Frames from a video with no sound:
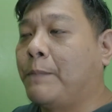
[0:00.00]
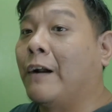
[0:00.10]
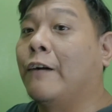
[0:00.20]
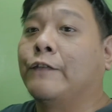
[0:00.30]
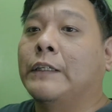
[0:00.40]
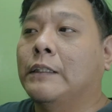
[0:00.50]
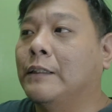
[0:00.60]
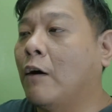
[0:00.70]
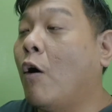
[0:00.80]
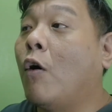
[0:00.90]
part of the
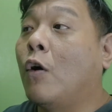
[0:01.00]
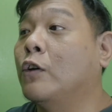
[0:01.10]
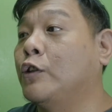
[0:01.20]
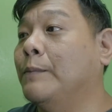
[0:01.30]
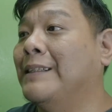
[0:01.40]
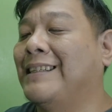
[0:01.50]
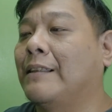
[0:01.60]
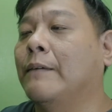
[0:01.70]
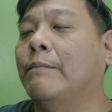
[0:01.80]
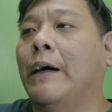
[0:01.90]
hall should be
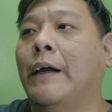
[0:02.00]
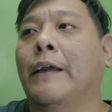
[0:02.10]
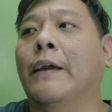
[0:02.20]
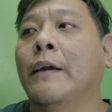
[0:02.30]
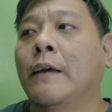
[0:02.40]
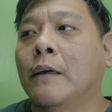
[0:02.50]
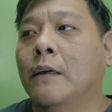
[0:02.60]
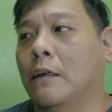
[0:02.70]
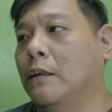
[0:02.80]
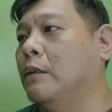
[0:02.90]
seated by
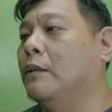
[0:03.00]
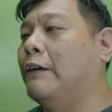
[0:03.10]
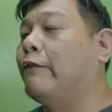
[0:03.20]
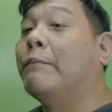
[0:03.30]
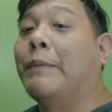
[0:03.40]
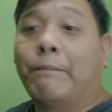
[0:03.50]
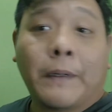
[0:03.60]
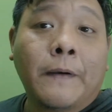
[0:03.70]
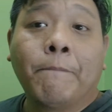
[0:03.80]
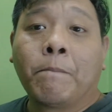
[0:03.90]
different
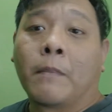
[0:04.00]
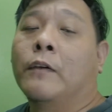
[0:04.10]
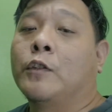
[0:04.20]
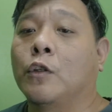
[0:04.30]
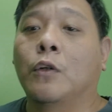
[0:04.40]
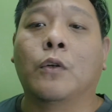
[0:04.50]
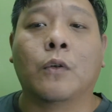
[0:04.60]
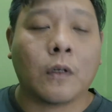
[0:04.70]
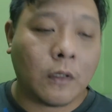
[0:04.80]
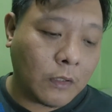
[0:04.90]
people.
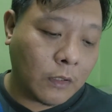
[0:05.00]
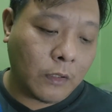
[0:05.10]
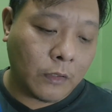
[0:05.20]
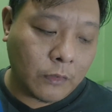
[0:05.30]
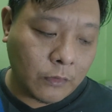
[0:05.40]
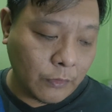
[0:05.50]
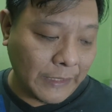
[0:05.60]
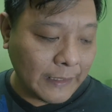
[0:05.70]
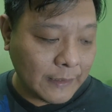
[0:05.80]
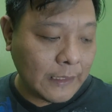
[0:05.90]
So
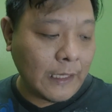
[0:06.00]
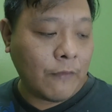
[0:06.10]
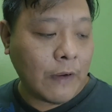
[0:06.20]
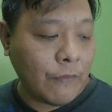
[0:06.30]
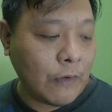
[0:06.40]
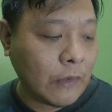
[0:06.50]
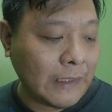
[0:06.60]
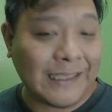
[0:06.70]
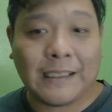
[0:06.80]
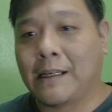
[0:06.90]
today is a day where we will
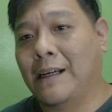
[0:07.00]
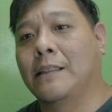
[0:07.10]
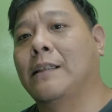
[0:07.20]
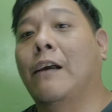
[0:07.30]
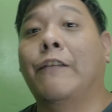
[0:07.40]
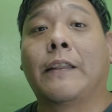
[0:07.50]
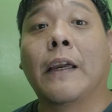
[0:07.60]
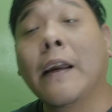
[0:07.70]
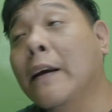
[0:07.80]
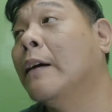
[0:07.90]
discuss
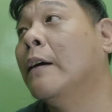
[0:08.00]
everything